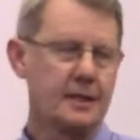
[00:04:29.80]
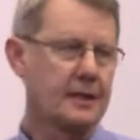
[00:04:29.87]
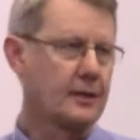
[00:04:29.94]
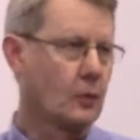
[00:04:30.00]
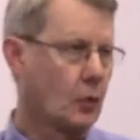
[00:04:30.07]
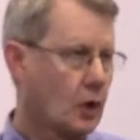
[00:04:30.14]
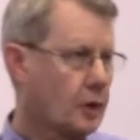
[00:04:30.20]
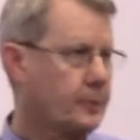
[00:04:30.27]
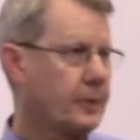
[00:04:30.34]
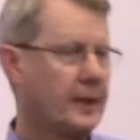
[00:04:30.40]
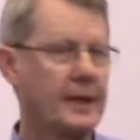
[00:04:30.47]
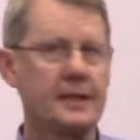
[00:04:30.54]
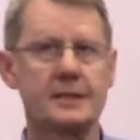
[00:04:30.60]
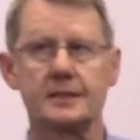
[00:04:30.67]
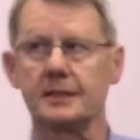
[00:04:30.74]
in the
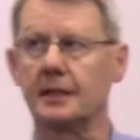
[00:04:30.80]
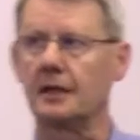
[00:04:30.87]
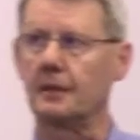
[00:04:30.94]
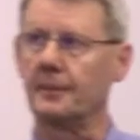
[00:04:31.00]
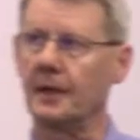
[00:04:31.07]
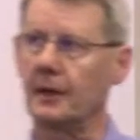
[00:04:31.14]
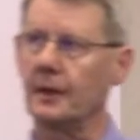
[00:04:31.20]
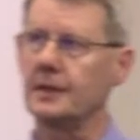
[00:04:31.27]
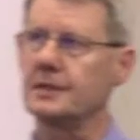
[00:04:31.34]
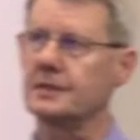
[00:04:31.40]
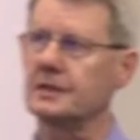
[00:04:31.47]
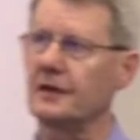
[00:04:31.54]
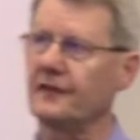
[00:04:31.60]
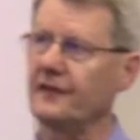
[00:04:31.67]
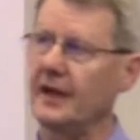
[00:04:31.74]
workplace, in our marriages,
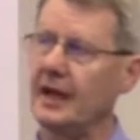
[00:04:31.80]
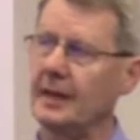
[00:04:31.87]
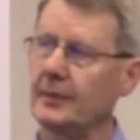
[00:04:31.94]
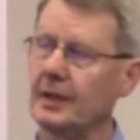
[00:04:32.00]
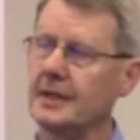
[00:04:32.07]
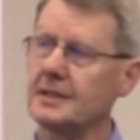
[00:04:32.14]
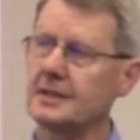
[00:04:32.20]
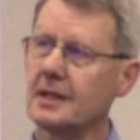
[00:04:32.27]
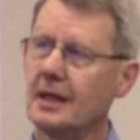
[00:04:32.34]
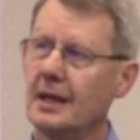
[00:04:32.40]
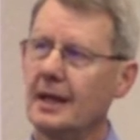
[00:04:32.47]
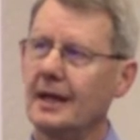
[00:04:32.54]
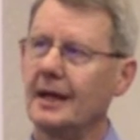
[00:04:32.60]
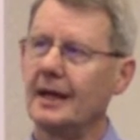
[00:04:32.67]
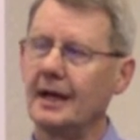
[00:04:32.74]
in our families.
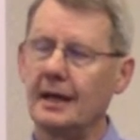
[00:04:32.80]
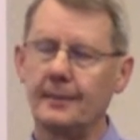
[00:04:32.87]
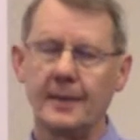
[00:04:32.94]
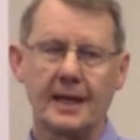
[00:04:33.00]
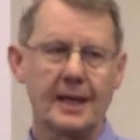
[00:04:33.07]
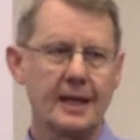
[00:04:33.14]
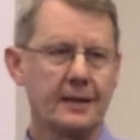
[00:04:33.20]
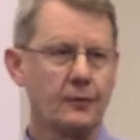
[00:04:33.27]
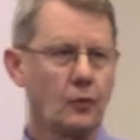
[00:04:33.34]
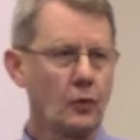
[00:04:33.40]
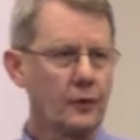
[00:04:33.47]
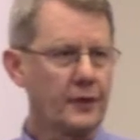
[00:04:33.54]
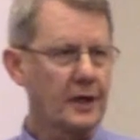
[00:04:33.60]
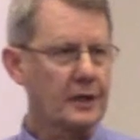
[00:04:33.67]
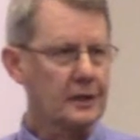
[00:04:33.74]
Um,
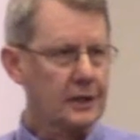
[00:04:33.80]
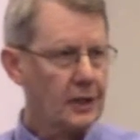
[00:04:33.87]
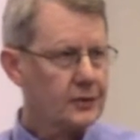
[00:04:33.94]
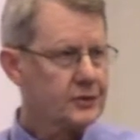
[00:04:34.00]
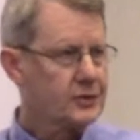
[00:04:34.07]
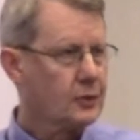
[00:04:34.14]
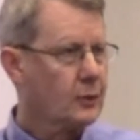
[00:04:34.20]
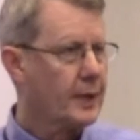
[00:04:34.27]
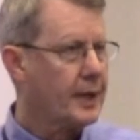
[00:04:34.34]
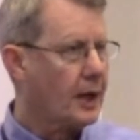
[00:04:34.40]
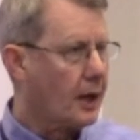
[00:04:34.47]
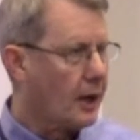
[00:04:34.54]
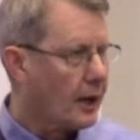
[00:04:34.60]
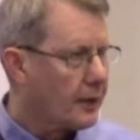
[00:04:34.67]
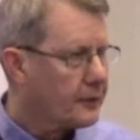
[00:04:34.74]
and the closer we
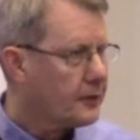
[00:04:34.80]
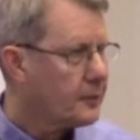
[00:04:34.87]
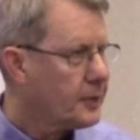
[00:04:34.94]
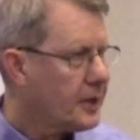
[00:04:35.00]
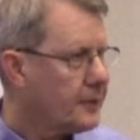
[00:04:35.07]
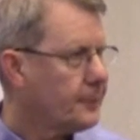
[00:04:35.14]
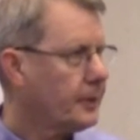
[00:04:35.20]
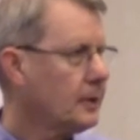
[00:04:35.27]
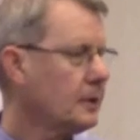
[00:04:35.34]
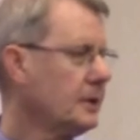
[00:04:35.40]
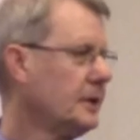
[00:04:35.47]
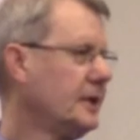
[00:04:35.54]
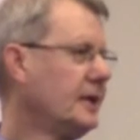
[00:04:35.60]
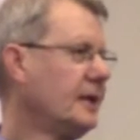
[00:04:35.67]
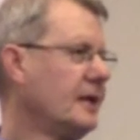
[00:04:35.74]
are to
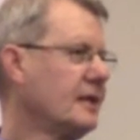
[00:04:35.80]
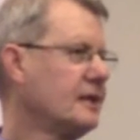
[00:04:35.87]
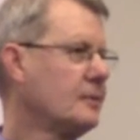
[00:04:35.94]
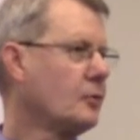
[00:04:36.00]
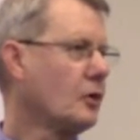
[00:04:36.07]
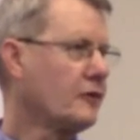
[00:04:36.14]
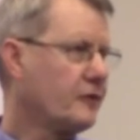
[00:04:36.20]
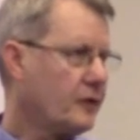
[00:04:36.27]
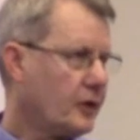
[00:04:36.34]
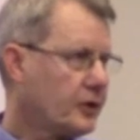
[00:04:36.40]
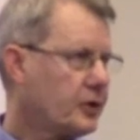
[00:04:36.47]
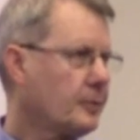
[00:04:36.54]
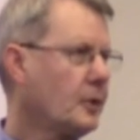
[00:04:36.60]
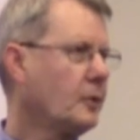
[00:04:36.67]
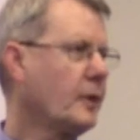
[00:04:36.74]
people, the more
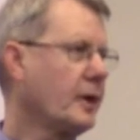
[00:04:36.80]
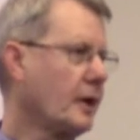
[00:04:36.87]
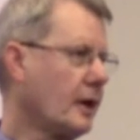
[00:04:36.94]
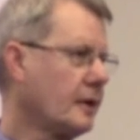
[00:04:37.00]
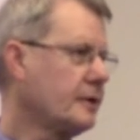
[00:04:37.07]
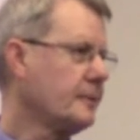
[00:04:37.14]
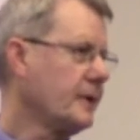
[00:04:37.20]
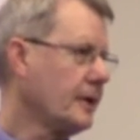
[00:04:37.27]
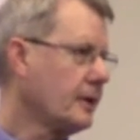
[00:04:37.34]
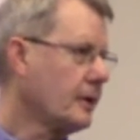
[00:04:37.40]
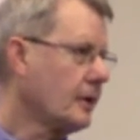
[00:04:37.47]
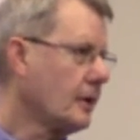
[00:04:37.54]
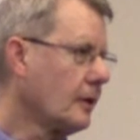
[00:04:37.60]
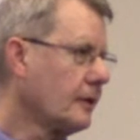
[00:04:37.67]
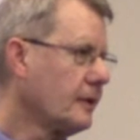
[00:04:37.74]
vulnerable we are to being
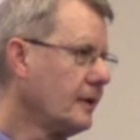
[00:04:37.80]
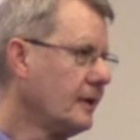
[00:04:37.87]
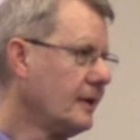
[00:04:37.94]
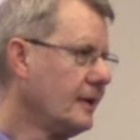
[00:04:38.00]
hurt.